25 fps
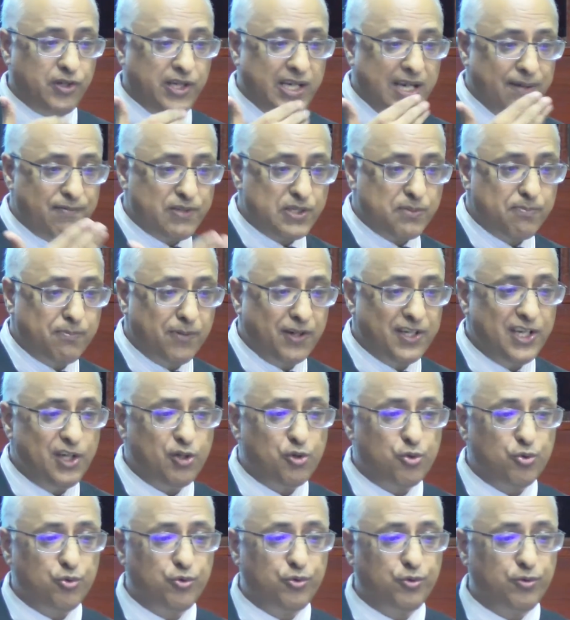gives money
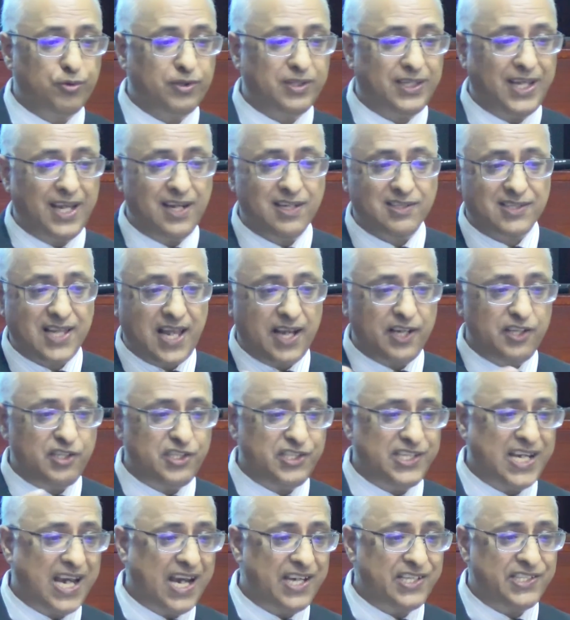to things like
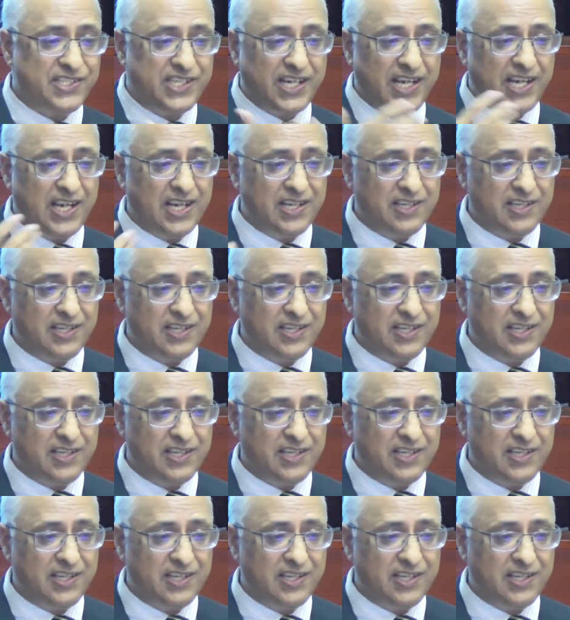GIZ,